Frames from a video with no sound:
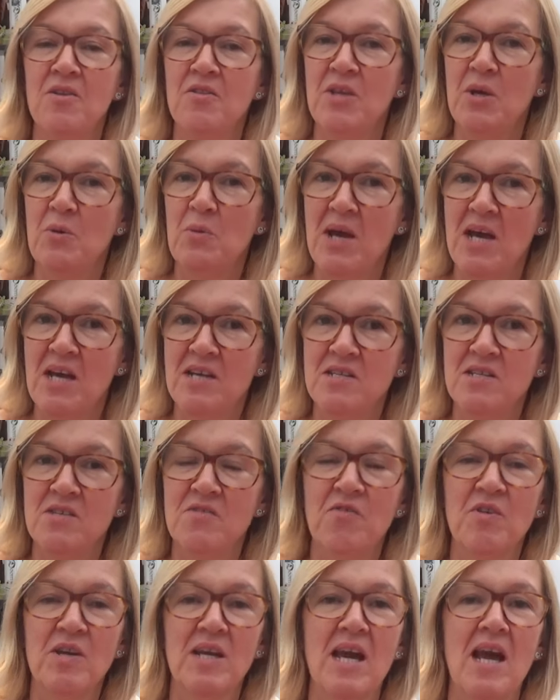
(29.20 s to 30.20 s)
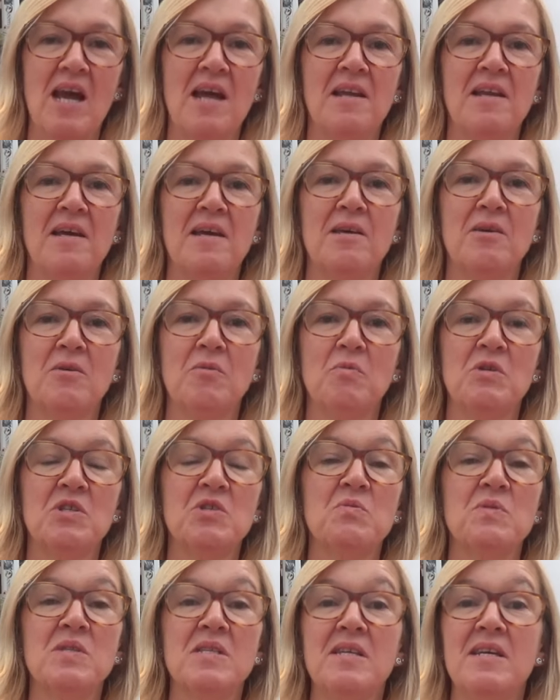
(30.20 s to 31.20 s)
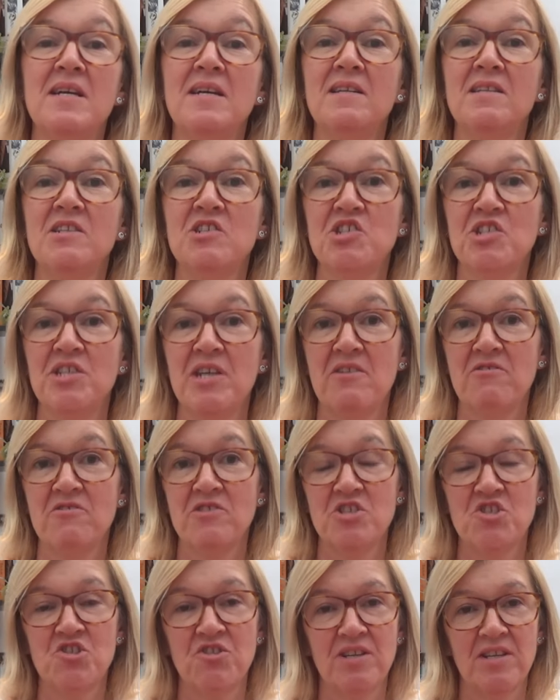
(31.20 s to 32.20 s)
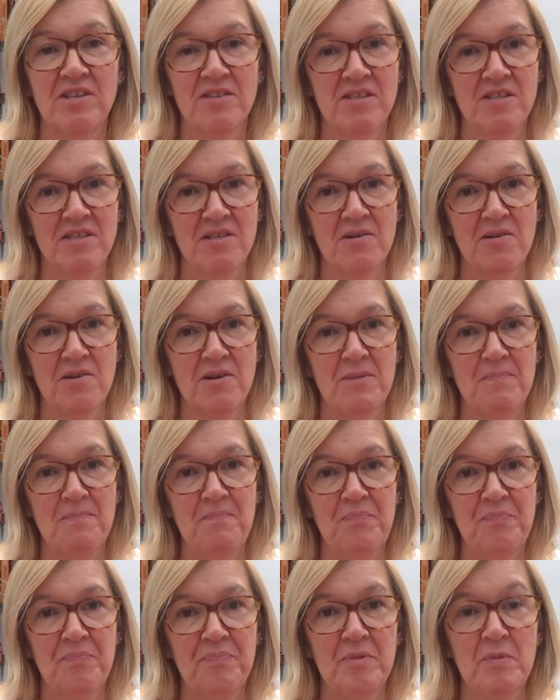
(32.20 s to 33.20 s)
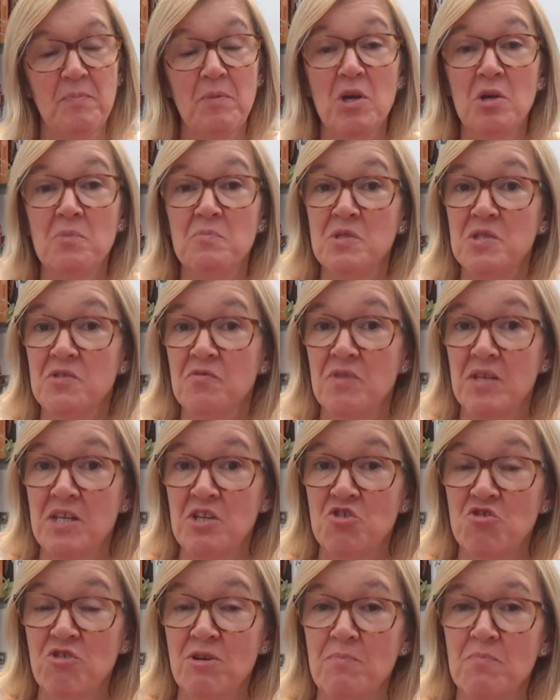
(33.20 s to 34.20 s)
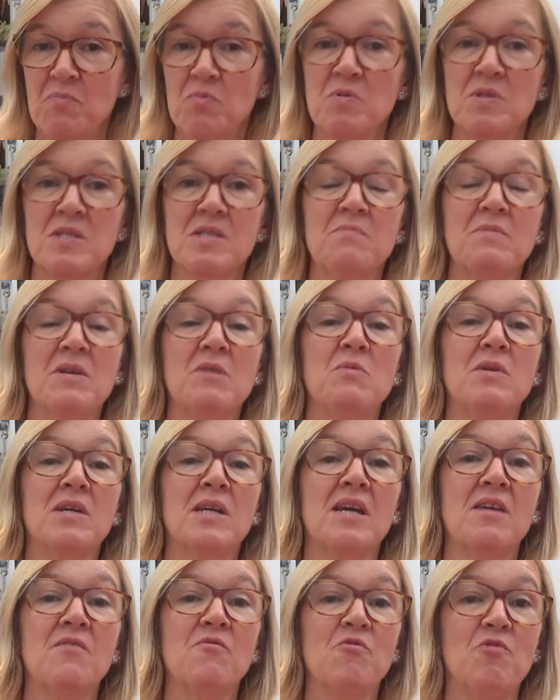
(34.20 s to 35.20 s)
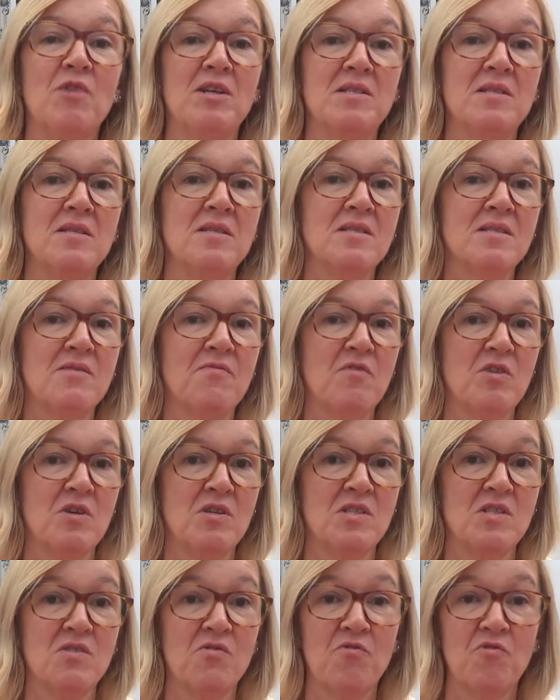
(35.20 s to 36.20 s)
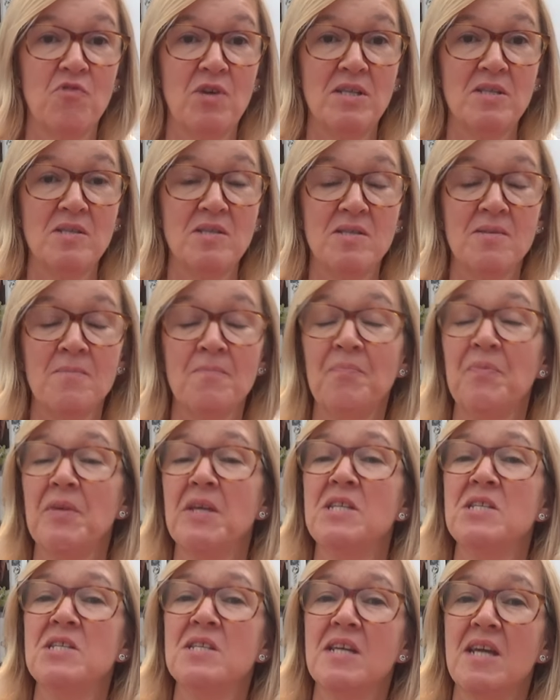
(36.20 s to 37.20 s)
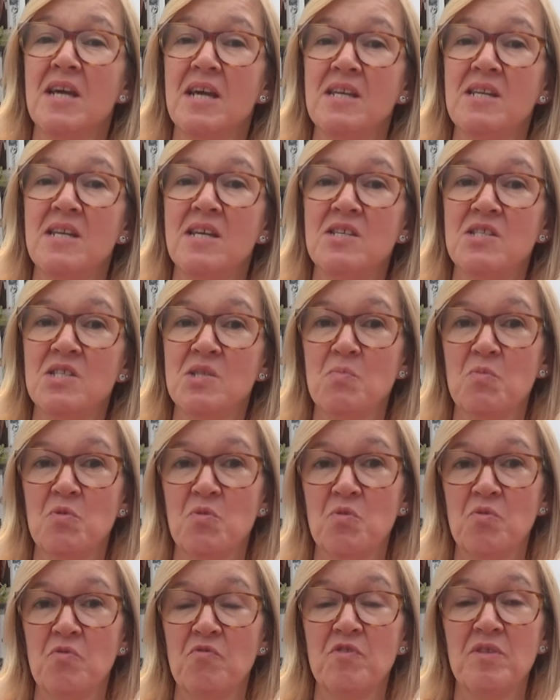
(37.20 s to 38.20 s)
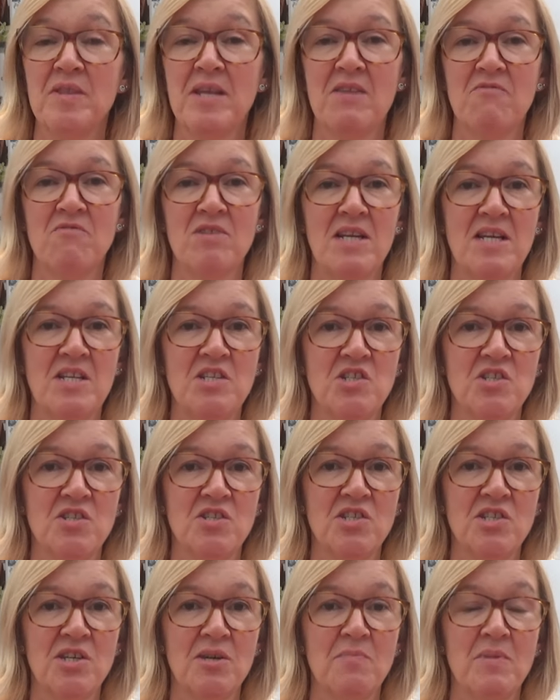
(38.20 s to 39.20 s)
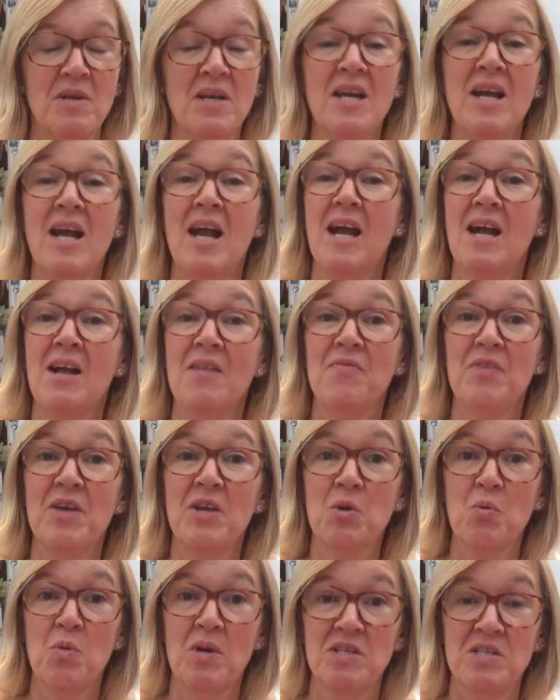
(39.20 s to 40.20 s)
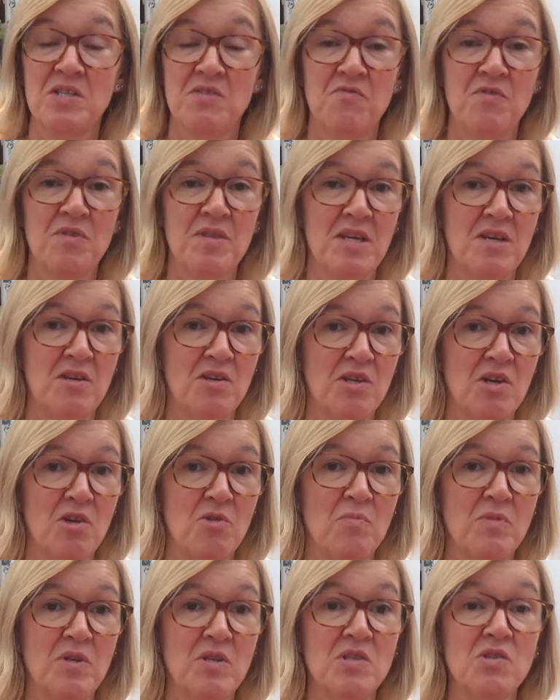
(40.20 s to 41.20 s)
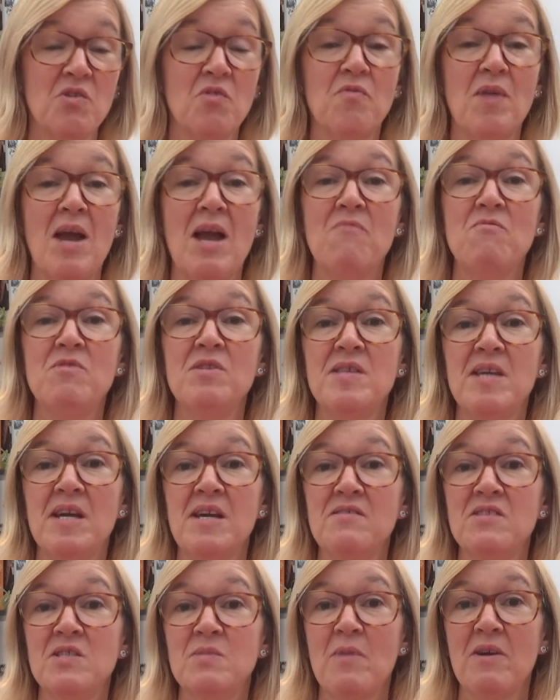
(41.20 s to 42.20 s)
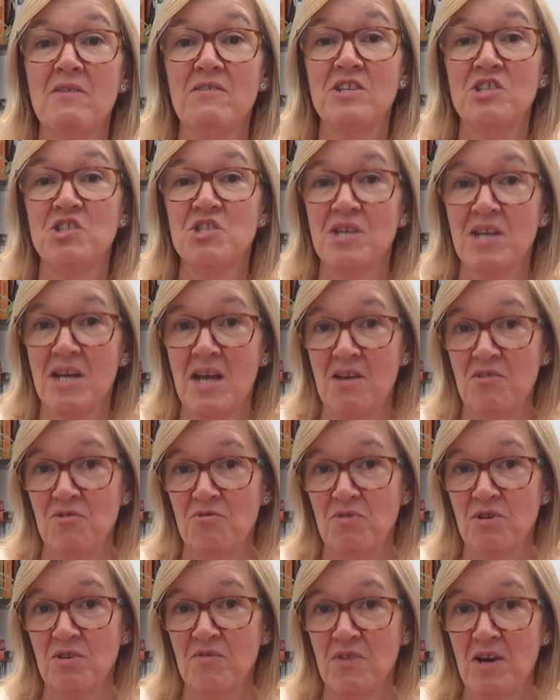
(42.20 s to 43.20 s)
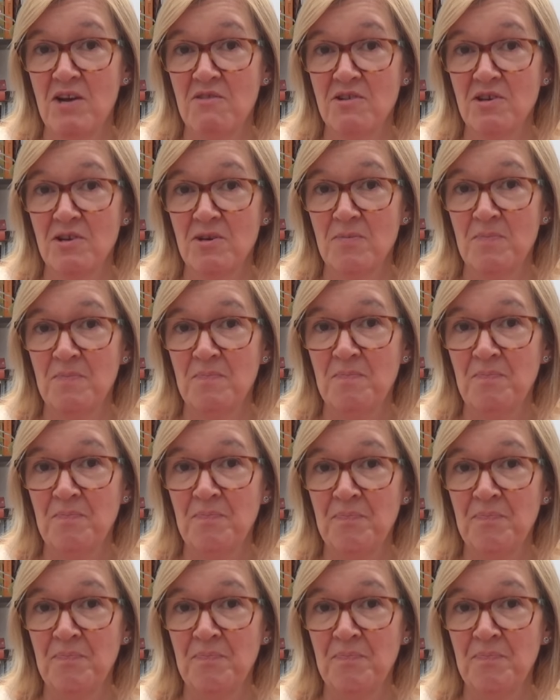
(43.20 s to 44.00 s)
They were headed for Calais, which was an English territory at the time. The purpose of their trip was to meet with King Francis I of France and to gain his support for their relationship and their quest for the annulment of Henry VIII's marriage to Catherine of Aragon.